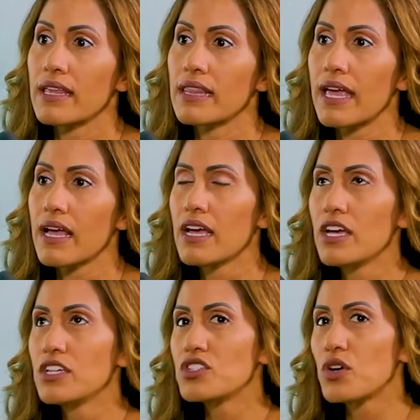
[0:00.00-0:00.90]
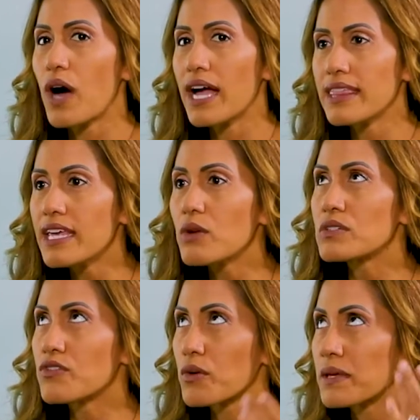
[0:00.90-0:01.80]
Like, so I think it was
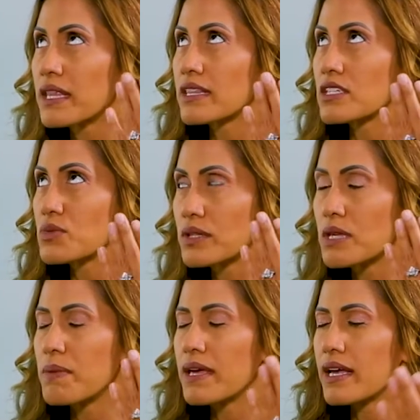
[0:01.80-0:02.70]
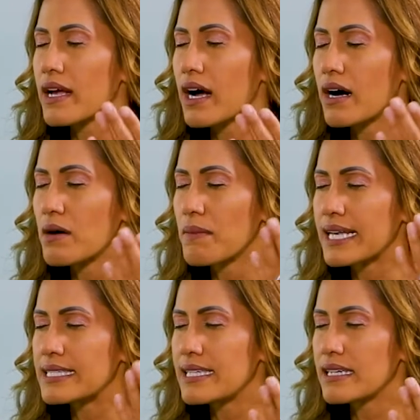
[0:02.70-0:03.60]
for me like this really big
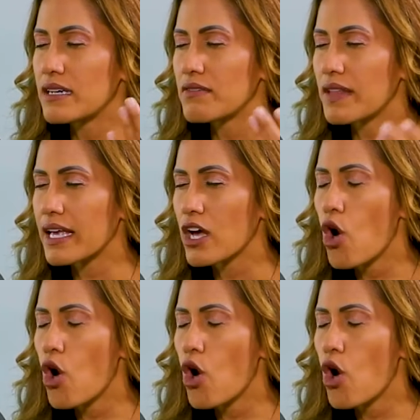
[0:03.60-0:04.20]
idea of like,